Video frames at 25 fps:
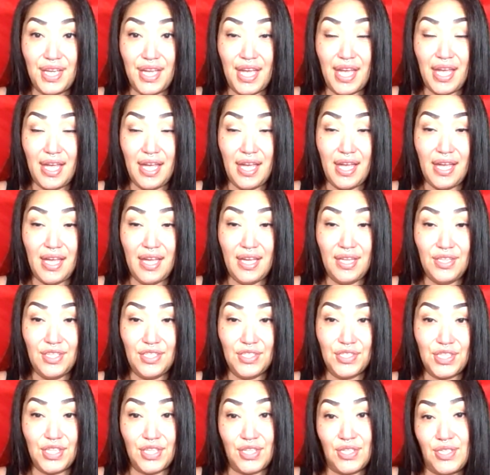And
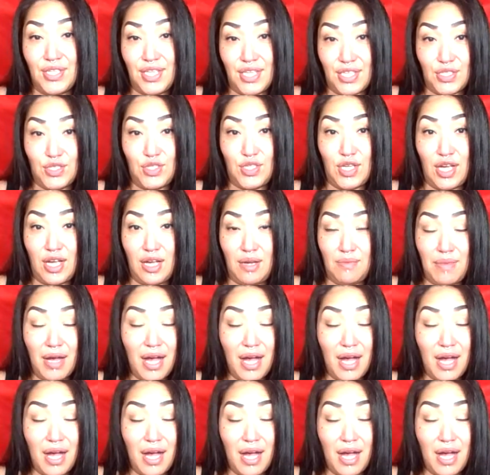until next time,